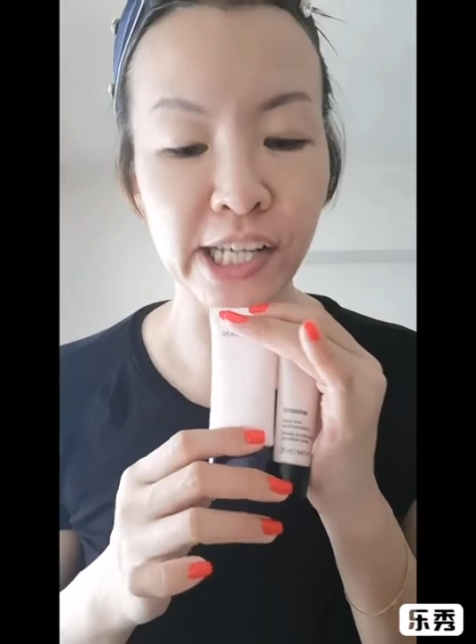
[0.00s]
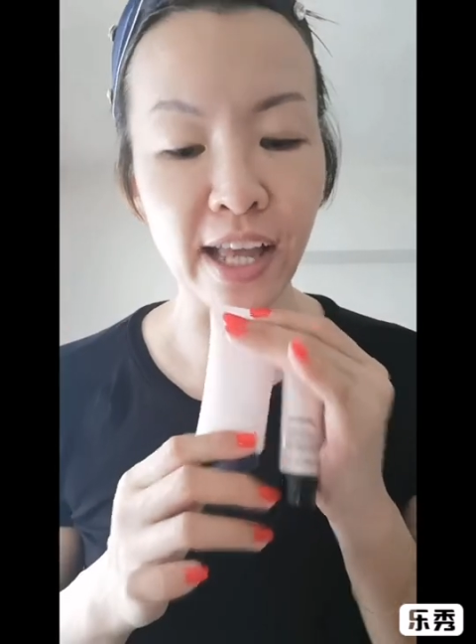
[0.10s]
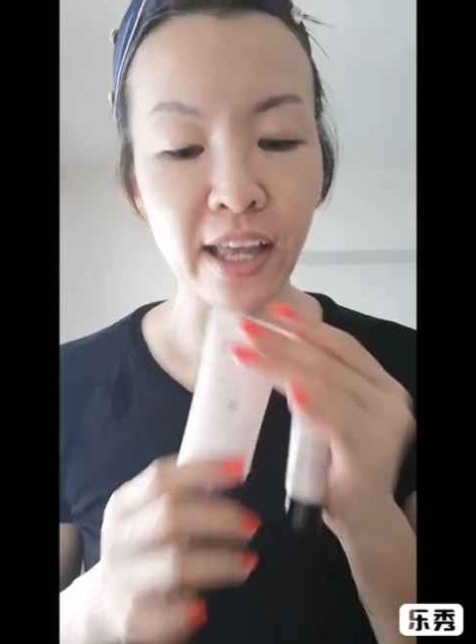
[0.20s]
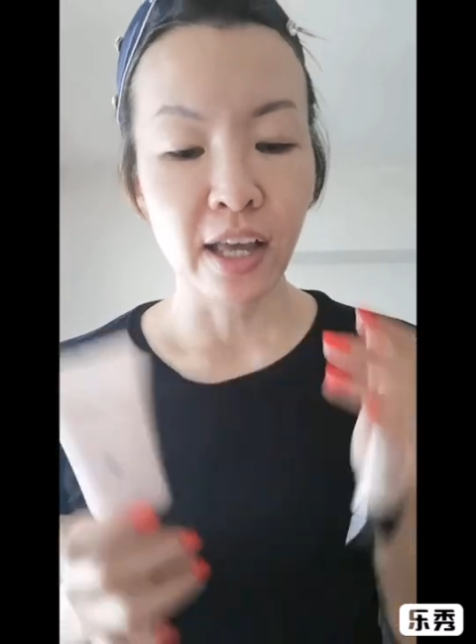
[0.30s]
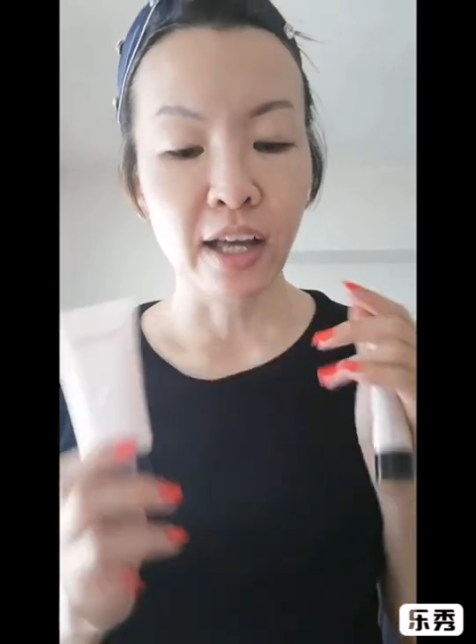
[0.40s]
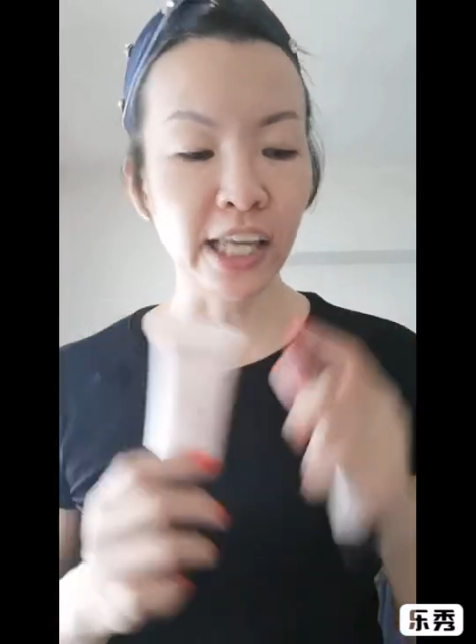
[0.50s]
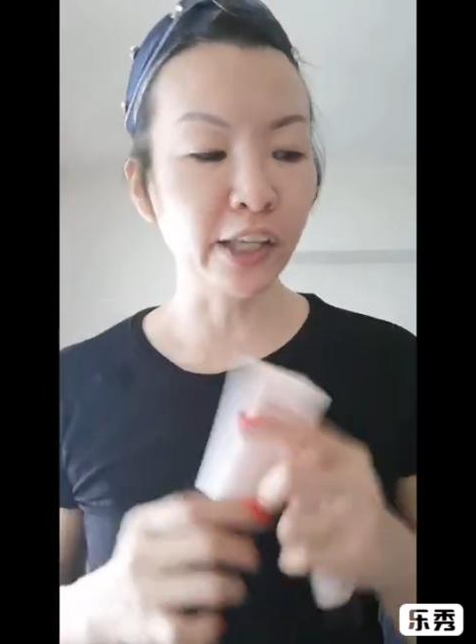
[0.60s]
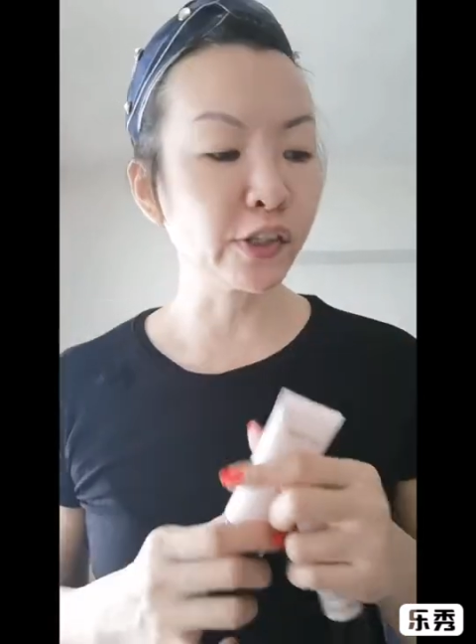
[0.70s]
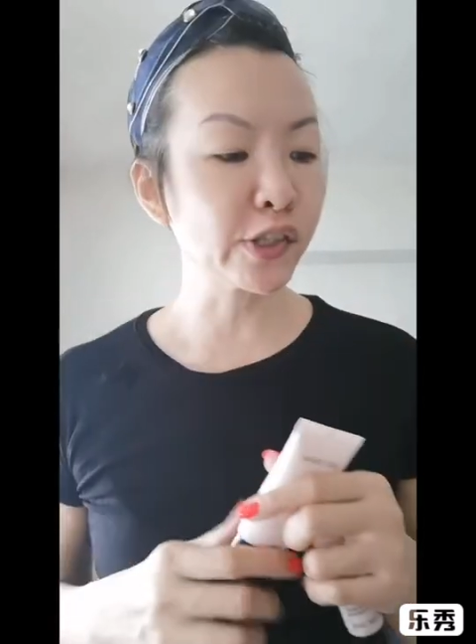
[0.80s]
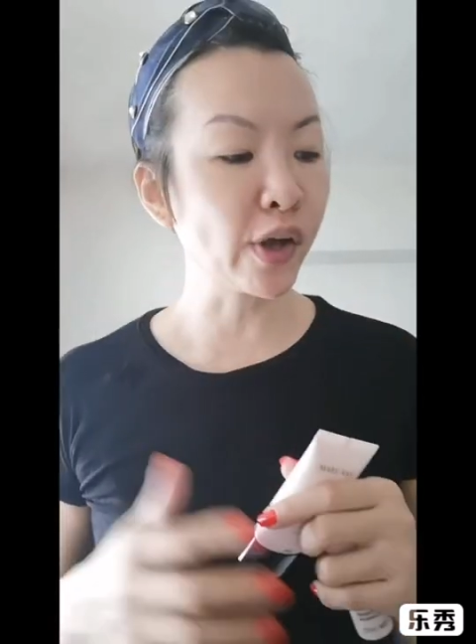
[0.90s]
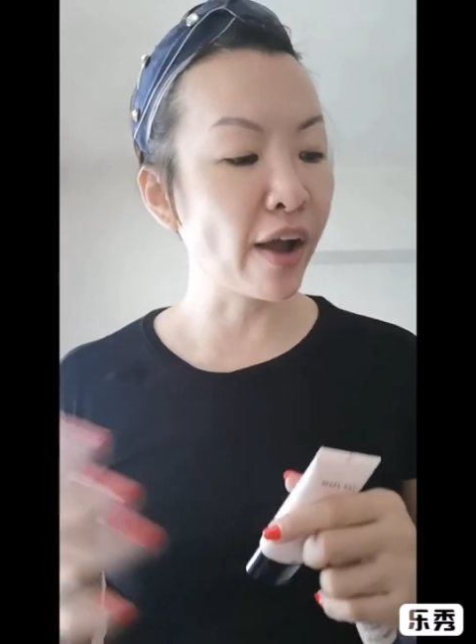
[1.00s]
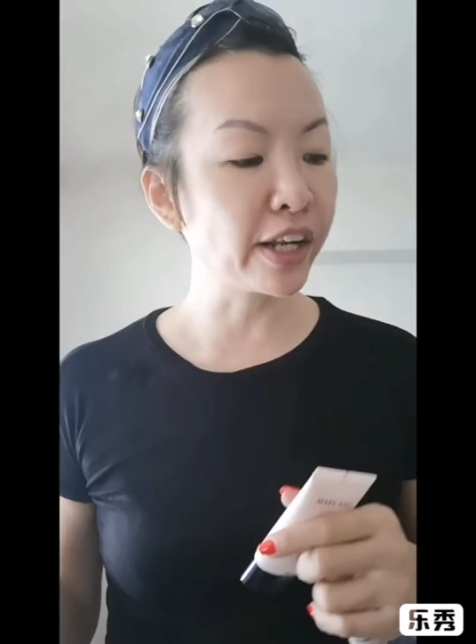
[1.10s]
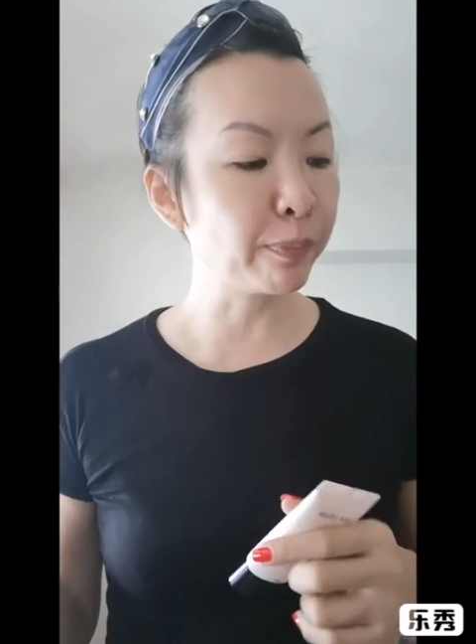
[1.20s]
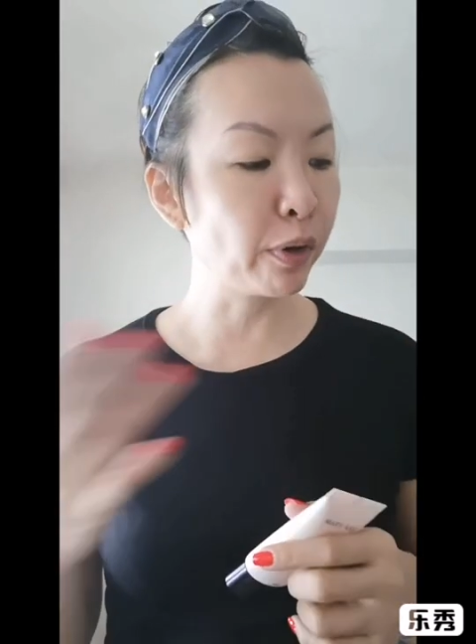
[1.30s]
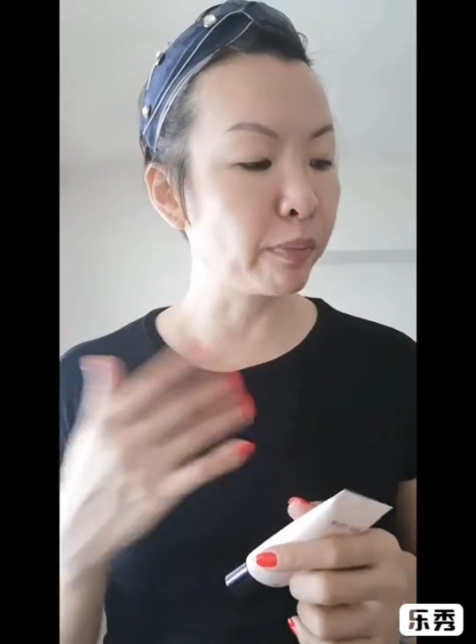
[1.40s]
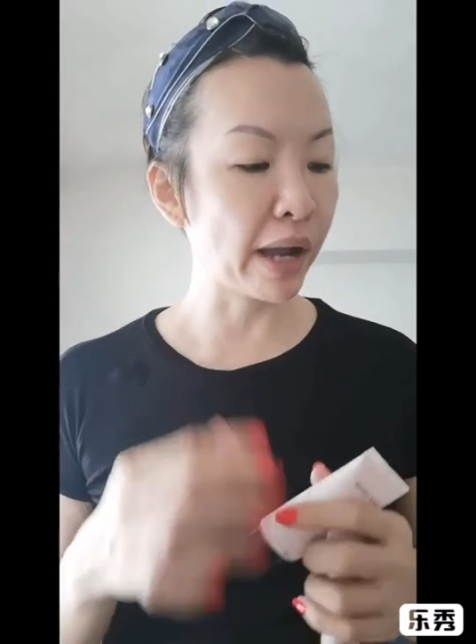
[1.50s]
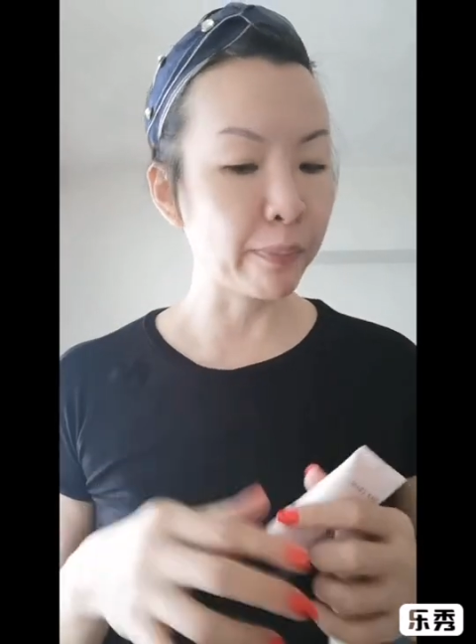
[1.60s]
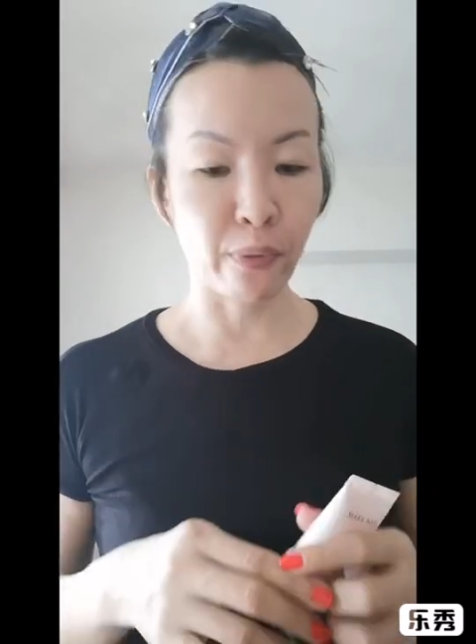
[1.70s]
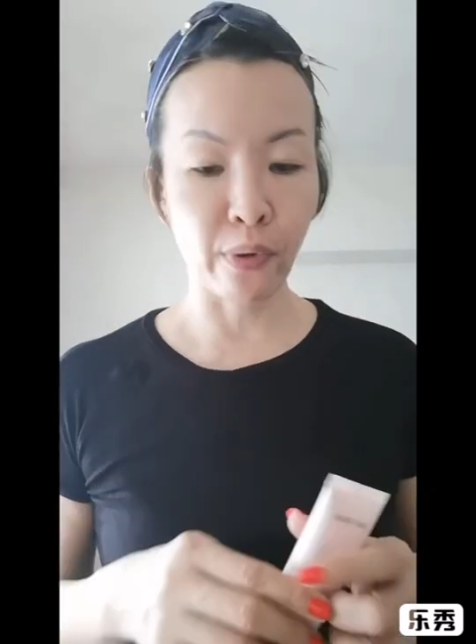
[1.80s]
Yeah, okay, good. So I already put my